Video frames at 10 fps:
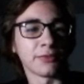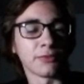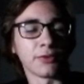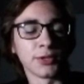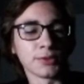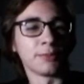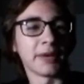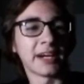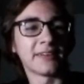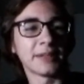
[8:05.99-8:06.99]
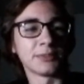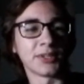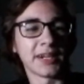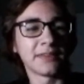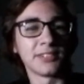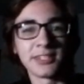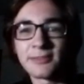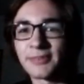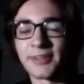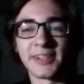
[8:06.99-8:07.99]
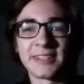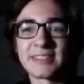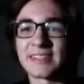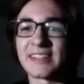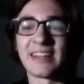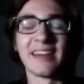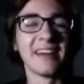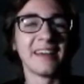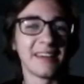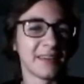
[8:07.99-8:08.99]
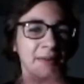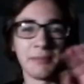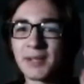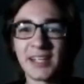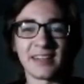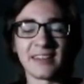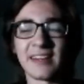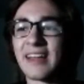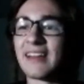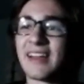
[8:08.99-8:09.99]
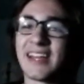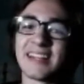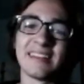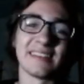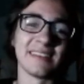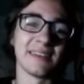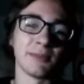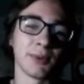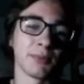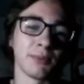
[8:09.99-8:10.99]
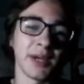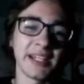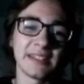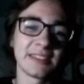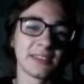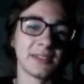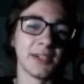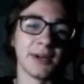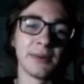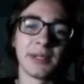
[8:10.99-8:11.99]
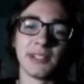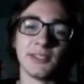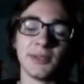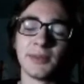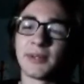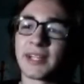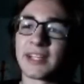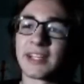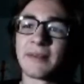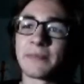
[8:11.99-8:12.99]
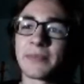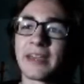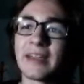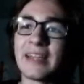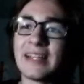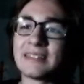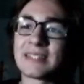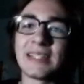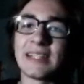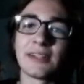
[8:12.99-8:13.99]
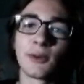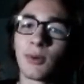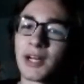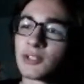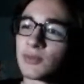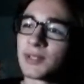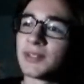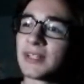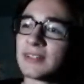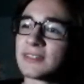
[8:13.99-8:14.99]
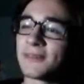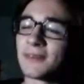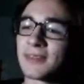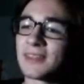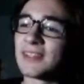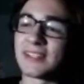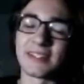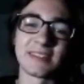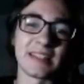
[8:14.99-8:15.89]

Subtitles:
a virtual MATLAB drive just for us. Like, man, and we're ready to go and do like 18 quadrillion different things,